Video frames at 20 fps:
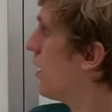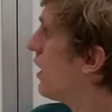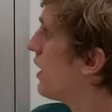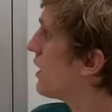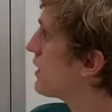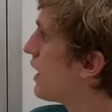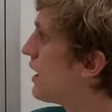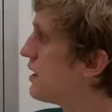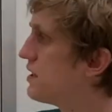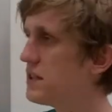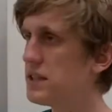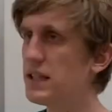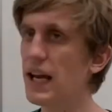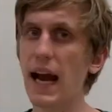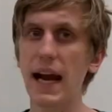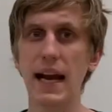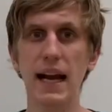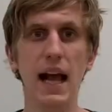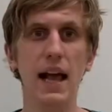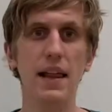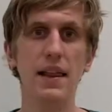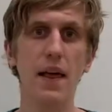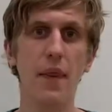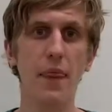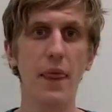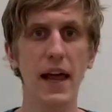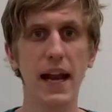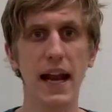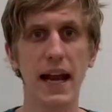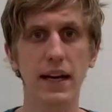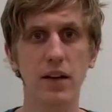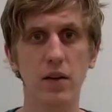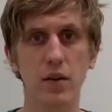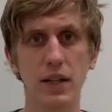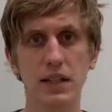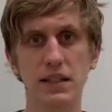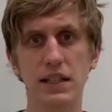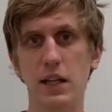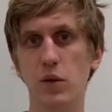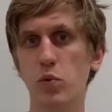Let's say that that angle
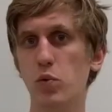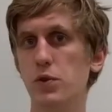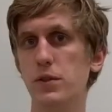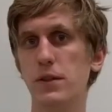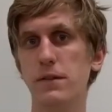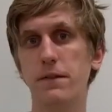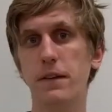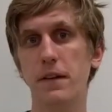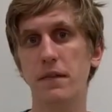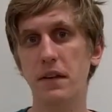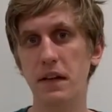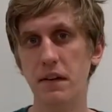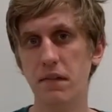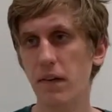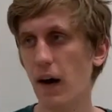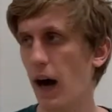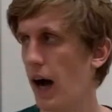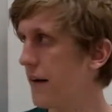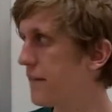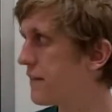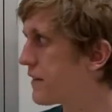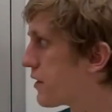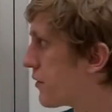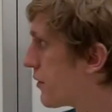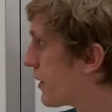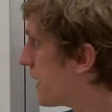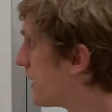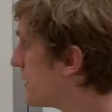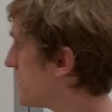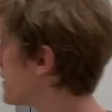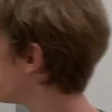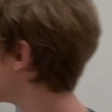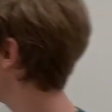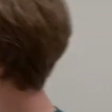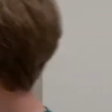is equal to 55 degrees.